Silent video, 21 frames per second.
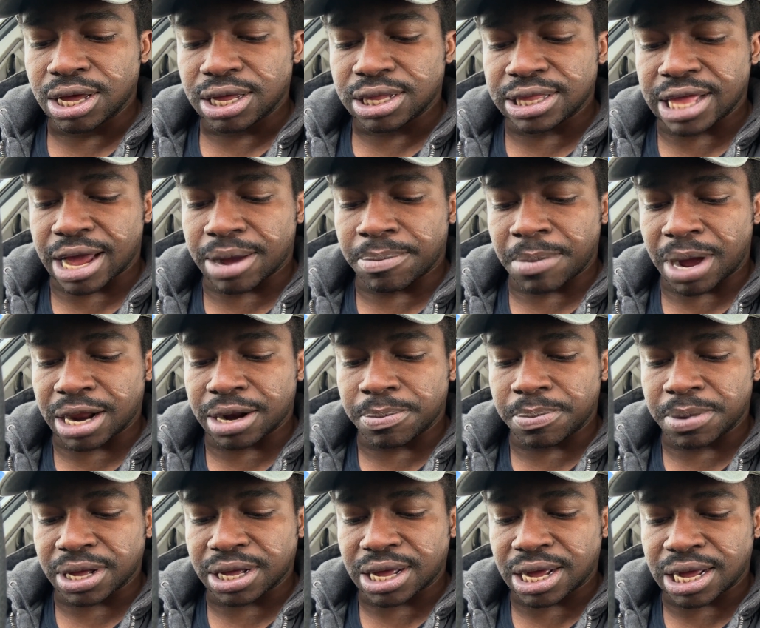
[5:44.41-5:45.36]
that might have
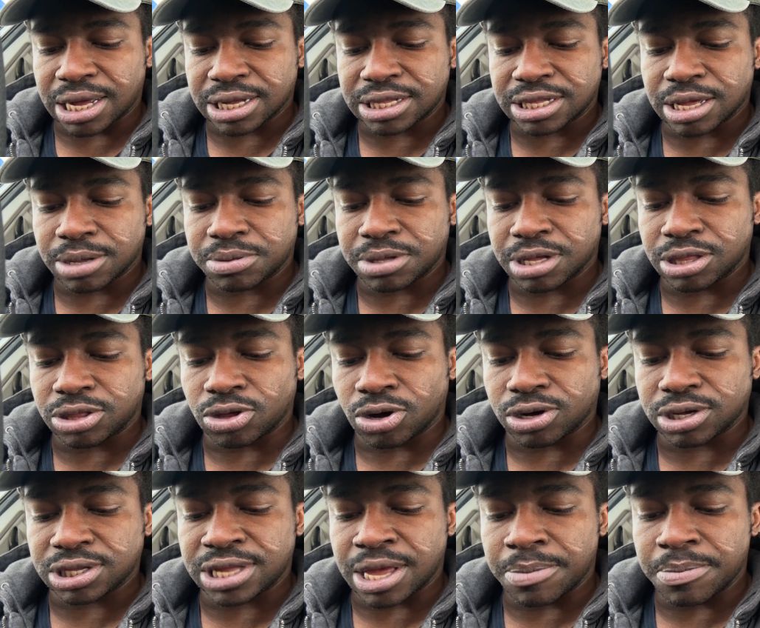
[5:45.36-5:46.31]
been concepts and
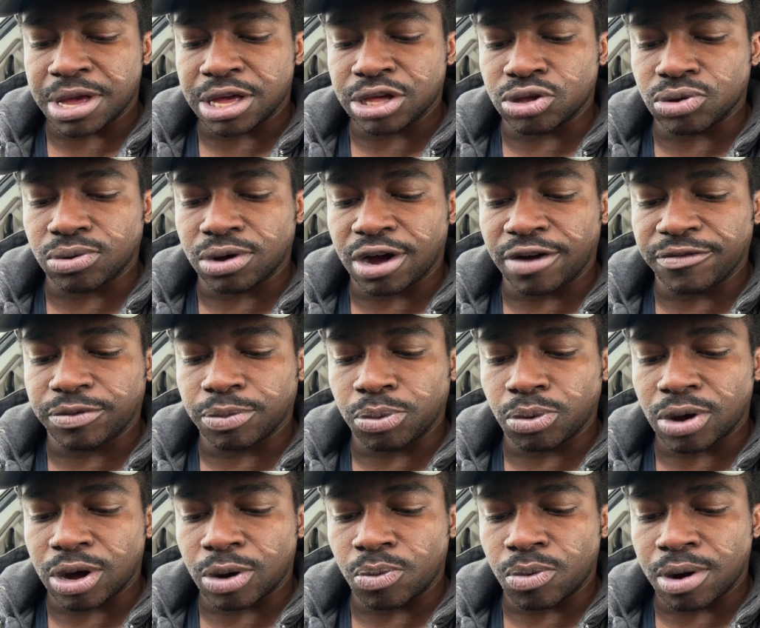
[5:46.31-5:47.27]
thoughts that made you
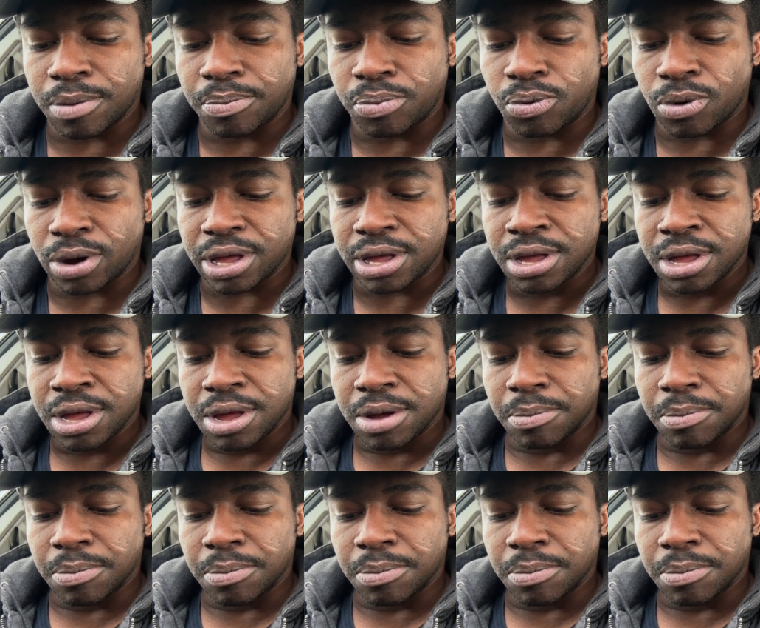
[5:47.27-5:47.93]
comfortable at one point,